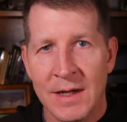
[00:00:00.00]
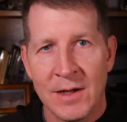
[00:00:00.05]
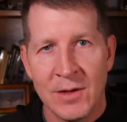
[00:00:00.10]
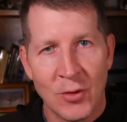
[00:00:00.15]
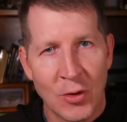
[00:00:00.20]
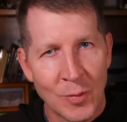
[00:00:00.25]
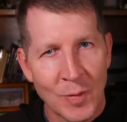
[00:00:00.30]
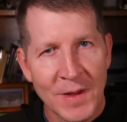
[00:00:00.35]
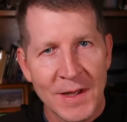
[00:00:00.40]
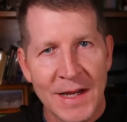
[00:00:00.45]

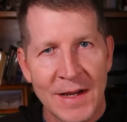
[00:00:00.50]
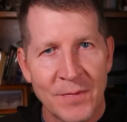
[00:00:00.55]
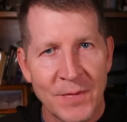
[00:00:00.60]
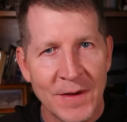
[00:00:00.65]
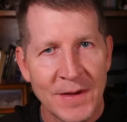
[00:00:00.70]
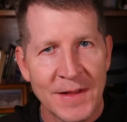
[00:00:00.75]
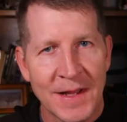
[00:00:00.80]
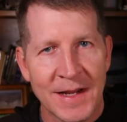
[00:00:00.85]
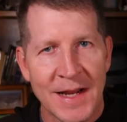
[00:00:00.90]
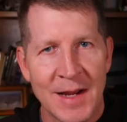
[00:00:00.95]
Normally I
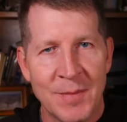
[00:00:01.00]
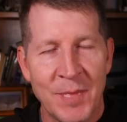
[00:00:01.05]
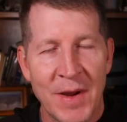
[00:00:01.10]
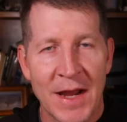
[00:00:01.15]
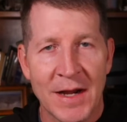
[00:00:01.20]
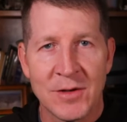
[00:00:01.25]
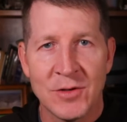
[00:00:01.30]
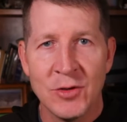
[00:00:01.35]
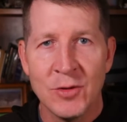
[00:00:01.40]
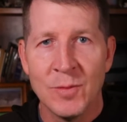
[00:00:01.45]
feel like I
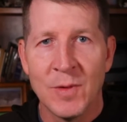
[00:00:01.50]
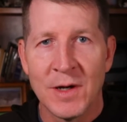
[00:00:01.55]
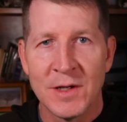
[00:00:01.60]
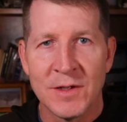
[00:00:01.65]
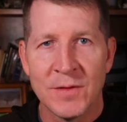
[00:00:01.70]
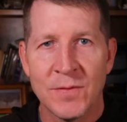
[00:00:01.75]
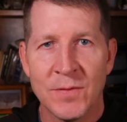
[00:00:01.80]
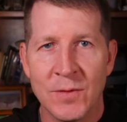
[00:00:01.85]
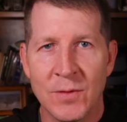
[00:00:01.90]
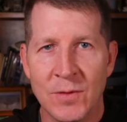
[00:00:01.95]
pack too
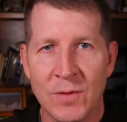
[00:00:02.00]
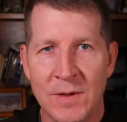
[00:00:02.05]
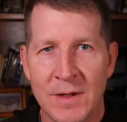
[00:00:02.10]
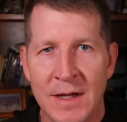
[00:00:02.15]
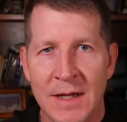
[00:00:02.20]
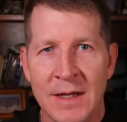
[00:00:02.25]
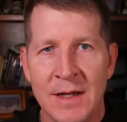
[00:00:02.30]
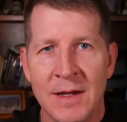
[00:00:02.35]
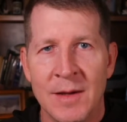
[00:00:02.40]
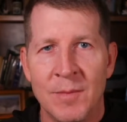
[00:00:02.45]
much
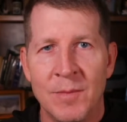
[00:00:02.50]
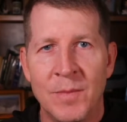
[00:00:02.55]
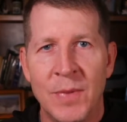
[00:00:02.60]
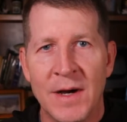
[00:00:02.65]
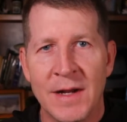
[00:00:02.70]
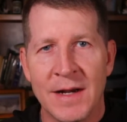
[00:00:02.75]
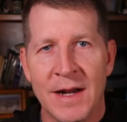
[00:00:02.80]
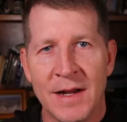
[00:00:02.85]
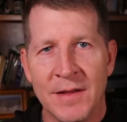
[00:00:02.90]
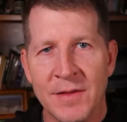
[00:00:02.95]
food,
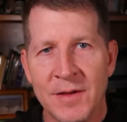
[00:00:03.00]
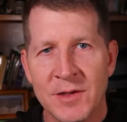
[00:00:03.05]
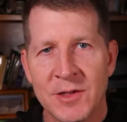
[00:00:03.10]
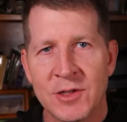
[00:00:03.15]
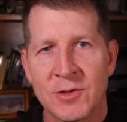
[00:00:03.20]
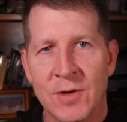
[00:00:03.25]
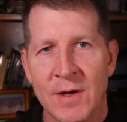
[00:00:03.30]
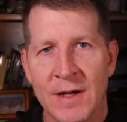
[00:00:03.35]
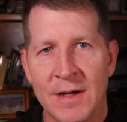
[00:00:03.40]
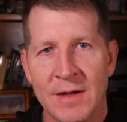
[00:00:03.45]
but on this
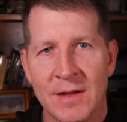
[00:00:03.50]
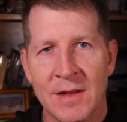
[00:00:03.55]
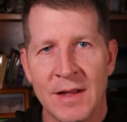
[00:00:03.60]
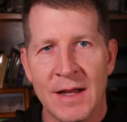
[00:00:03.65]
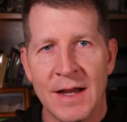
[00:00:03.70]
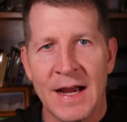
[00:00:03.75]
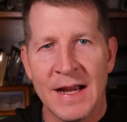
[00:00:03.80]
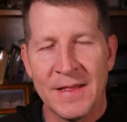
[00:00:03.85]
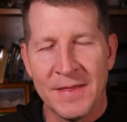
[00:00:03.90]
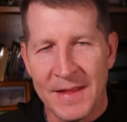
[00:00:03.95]

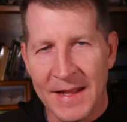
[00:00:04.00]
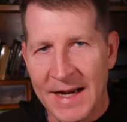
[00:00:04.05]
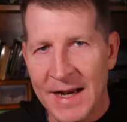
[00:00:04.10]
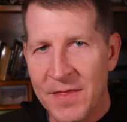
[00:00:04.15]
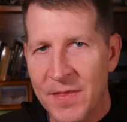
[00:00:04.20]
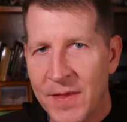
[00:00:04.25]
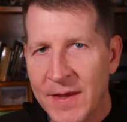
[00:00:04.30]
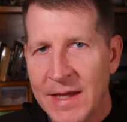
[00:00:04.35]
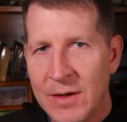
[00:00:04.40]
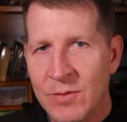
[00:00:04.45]
trail, I
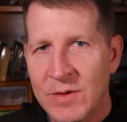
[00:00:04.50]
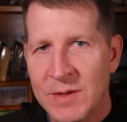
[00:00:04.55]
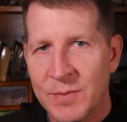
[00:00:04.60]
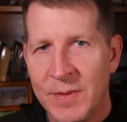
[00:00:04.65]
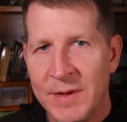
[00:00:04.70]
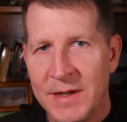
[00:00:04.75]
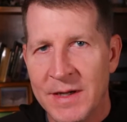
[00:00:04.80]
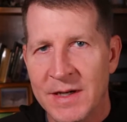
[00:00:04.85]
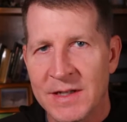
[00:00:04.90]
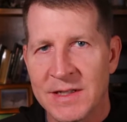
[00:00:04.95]
think it was
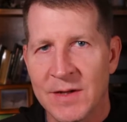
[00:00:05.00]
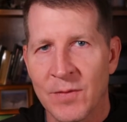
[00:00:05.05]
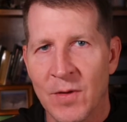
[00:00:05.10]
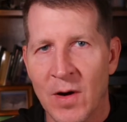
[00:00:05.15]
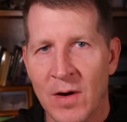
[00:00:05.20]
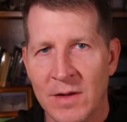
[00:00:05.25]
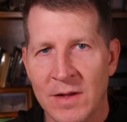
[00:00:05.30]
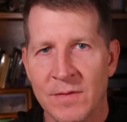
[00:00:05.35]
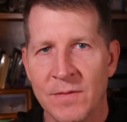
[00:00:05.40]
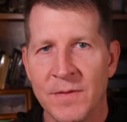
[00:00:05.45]
because of
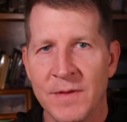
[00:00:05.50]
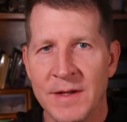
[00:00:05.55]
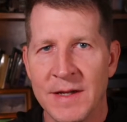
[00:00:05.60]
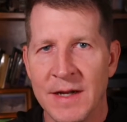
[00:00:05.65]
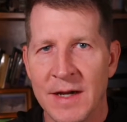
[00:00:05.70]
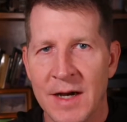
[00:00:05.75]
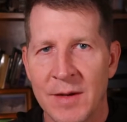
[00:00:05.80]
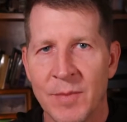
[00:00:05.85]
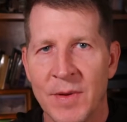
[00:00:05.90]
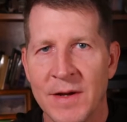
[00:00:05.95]
all of
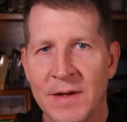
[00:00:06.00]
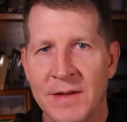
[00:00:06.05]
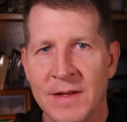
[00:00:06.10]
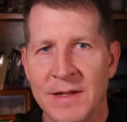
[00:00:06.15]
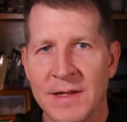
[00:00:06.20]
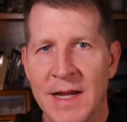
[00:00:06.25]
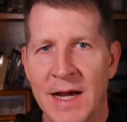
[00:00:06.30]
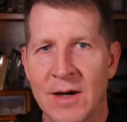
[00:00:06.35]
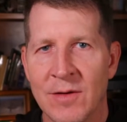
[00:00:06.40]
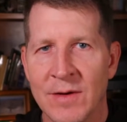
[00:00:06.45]
the uphill
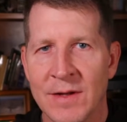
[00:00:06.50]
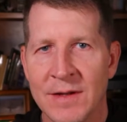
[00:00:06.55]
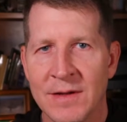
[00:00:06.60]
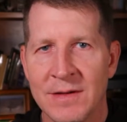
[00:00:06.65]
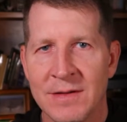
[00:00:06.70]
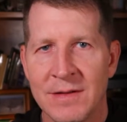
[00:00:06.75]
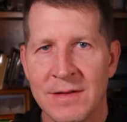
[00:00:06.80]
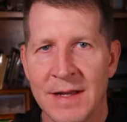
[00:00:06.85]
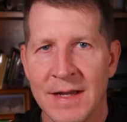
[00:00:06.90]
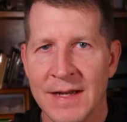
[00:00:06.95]
and
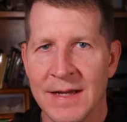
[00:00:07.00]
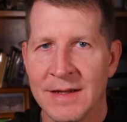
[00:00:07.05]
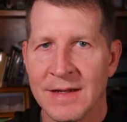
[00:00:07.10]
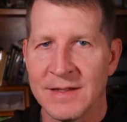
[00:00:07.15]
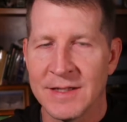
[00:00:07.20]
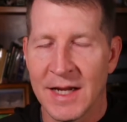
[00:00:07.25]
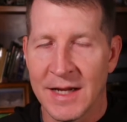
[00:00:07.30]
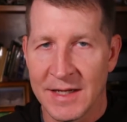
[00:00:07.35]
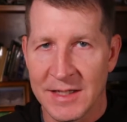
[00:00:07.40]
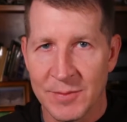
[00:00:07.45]
downhill
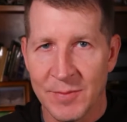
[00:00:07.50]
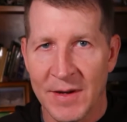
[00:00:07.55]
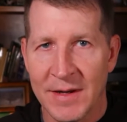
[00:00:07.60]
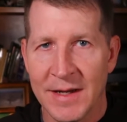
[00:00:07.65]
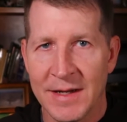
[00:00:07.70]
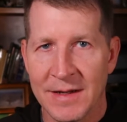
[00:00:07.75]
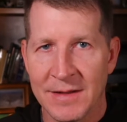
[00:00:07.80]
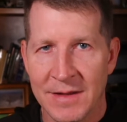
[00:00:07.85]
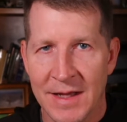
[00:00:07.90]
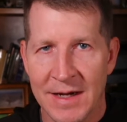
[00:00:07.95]
and
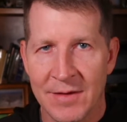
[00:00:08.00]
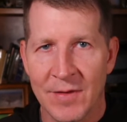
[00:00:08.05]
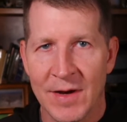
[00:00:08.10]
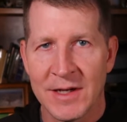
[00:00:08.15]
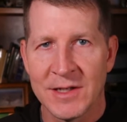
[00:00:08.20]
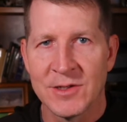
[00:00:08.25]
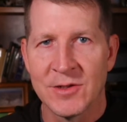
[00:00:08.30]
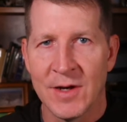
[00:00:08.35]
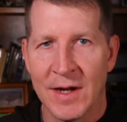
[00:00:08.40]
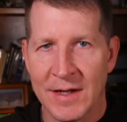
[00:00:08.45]
expending a lot of
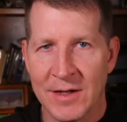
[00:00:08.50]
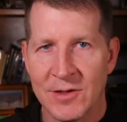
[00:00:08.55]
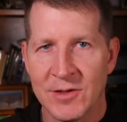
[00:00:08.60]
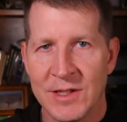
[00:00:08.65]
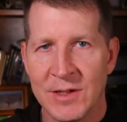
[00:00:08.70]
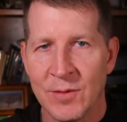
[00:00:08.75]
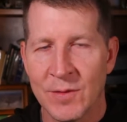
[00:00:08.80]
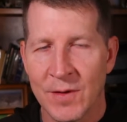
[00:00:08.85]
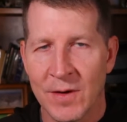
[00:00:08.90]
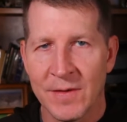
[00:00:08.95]
extra
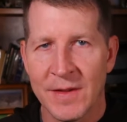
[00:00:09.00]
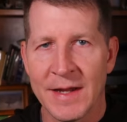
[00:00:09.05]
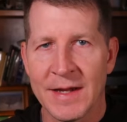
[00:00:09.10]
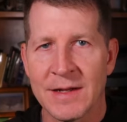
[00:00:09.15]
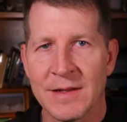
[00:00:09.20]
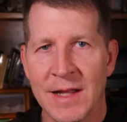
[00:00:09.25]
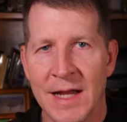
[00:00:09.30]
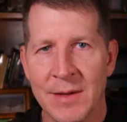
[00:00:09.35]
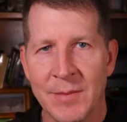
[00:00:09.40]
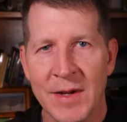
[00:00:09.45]
energy with all that
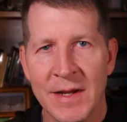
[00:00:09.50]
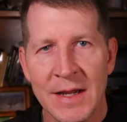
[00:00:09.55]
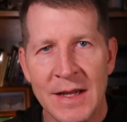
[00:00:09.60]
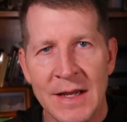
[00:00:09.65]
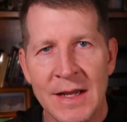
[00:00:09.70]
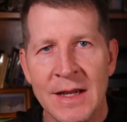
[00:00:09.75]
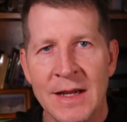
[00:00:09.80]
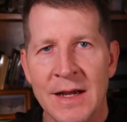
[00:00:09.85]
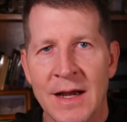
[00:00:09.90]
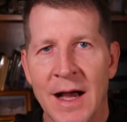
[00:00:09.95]
climbing,
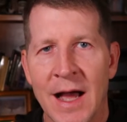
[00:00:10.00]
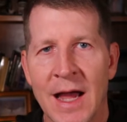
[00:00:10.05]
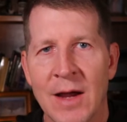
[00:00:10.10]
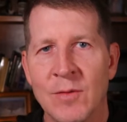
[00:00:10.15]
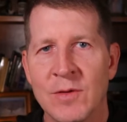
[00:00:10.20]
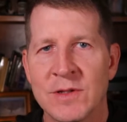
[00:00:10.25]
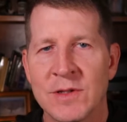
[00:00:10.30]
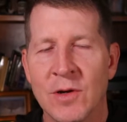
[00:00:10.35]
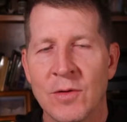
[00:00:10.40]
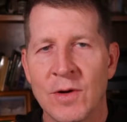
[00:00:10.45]
I
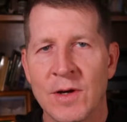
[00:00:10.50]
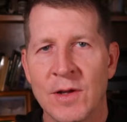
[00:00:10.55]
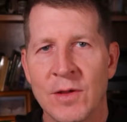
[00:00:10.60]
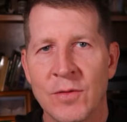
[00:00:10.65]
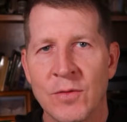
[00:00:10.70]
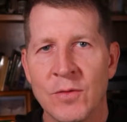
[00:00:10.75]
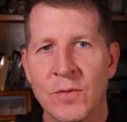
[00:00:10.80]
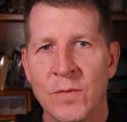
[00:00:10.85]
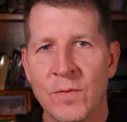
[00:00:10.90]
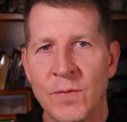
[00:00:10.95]
was going
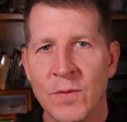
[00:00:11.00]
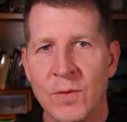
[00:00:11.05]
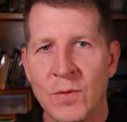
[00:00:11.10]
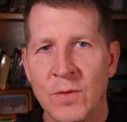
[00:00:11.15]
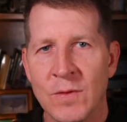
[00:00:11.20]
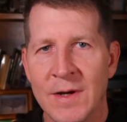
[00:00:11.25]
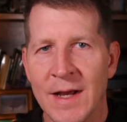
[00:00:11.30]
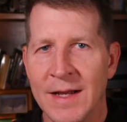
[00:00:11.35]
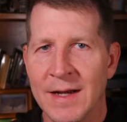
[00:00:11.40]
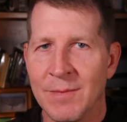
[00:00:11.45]
through
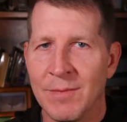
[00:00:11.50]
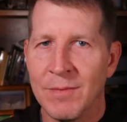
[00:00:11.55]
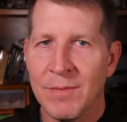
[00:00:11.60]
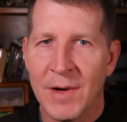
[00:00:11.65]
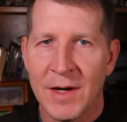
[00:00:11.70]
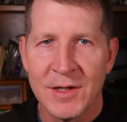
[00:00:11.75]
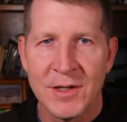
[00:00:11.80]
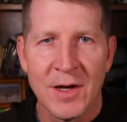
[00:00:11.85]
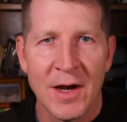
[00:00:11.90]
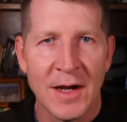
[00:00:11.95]
food at a
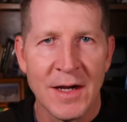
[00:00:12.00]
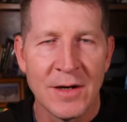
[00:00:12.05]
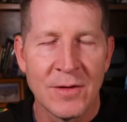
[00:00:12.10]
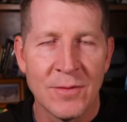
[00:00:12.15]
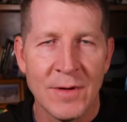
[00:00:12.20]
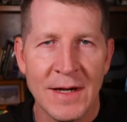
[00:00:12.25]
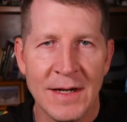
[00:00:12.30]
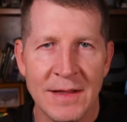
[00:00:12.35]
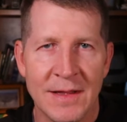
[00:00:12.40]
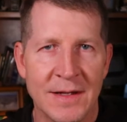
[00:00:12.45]
much higher
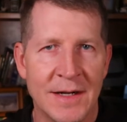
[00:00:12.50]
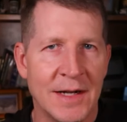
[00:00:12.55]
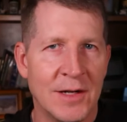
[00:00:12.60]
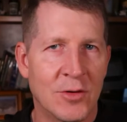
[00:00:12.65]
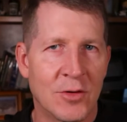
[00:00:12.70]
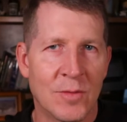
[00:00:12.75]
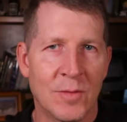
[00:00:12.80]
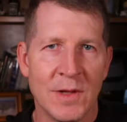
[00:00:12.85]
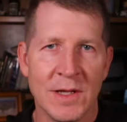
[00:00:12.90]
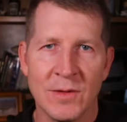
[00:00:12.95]
rate than I
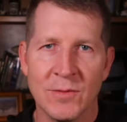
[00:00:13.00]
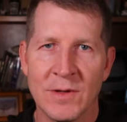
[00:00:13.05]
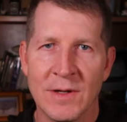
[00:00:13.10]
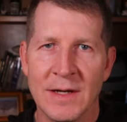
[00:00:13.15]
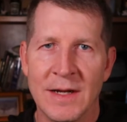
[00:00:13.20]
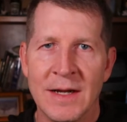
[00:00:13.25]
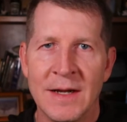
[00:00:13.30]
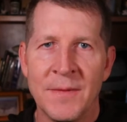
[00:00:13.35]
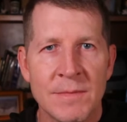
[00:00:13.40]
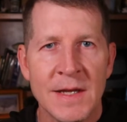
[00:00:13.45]
normally
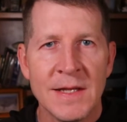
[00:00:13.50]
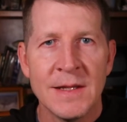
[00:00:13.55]
would.